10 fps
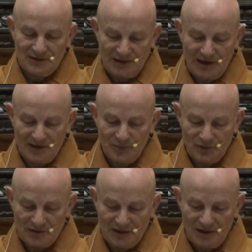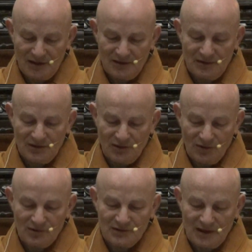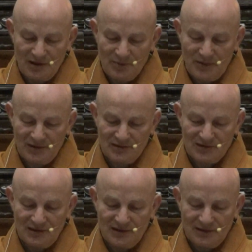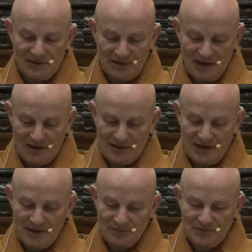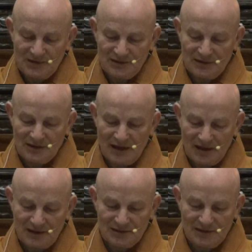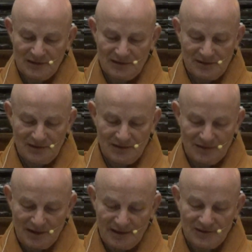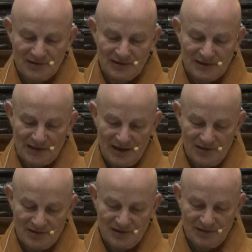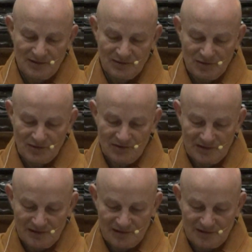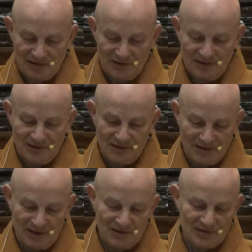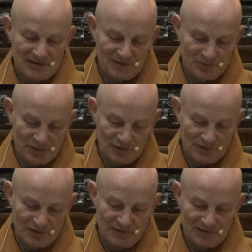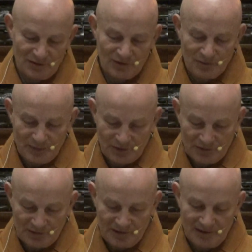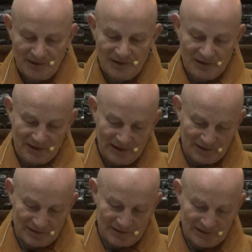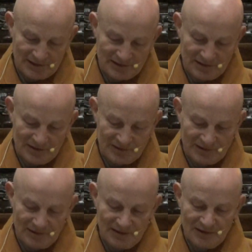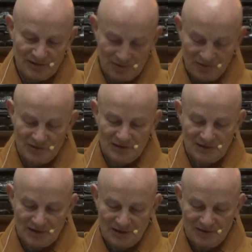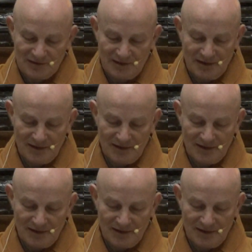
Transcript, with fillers: Shariputra, all dharmas are empty in character, neither arising nor ceasing, neither impure nor pure, neither increasing nor decreasing.